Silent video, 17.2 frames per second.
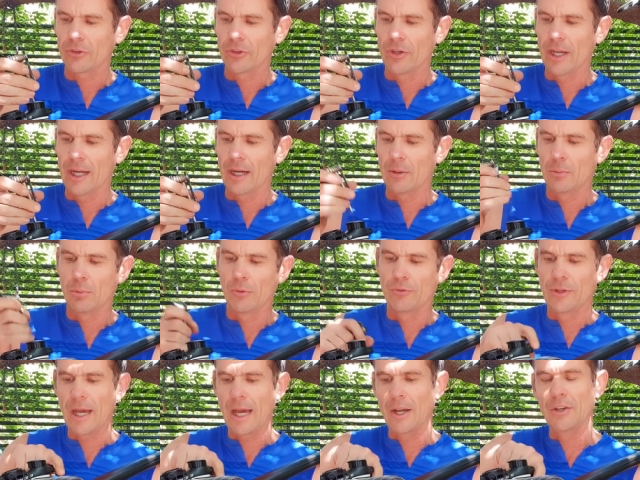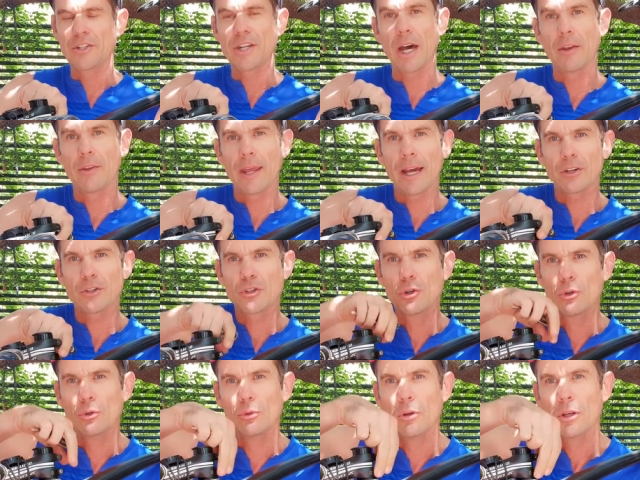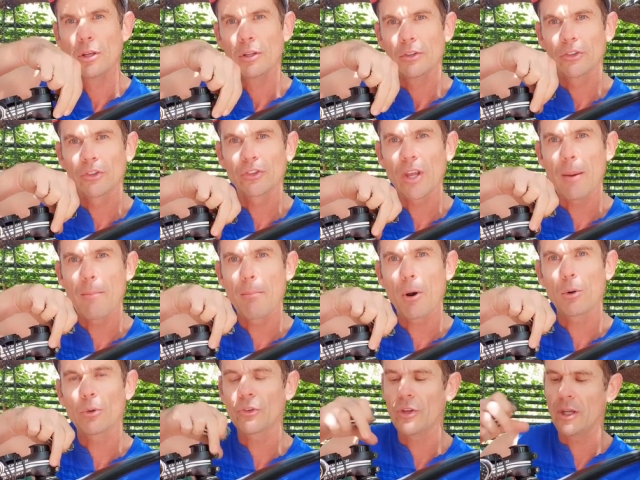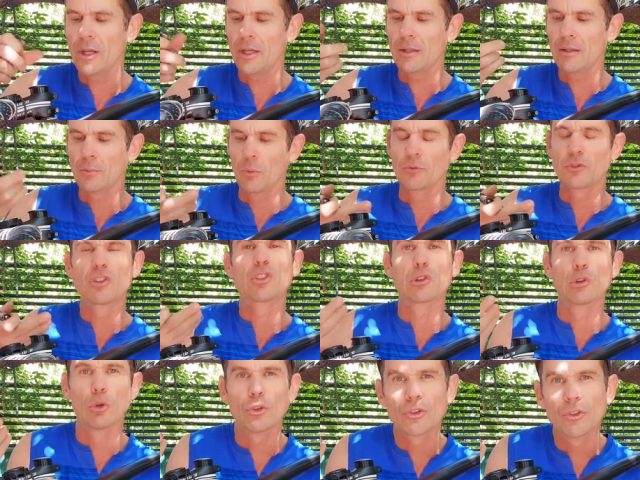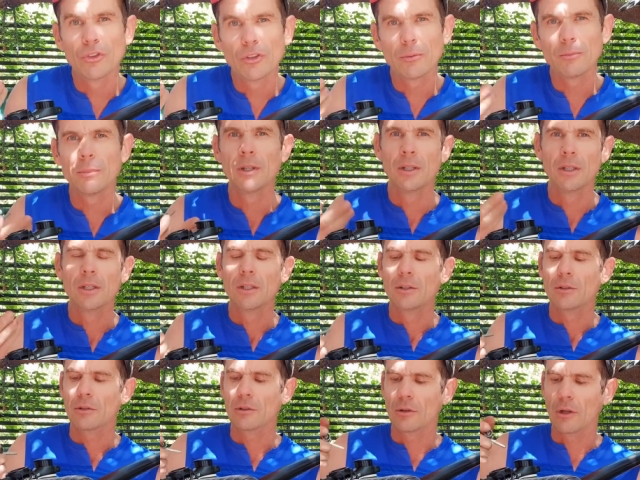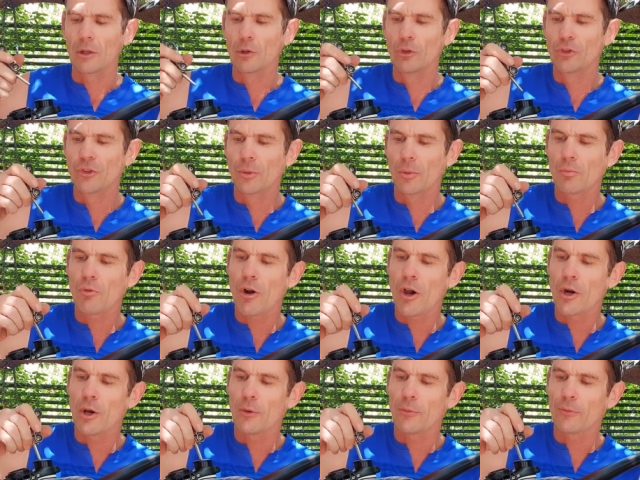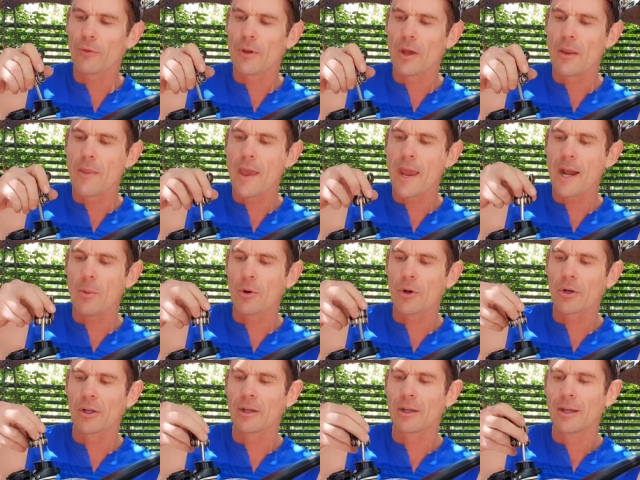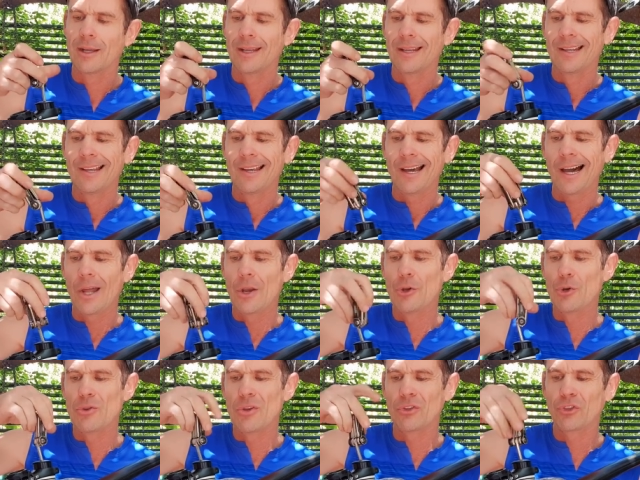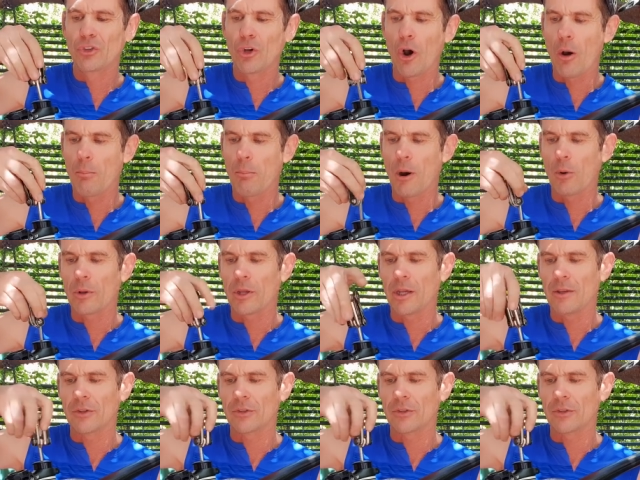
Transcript: So now we've undone our two stem bolts here. We've just loosened them, like loosened them right off. And now we're gonna undo this top bolt here.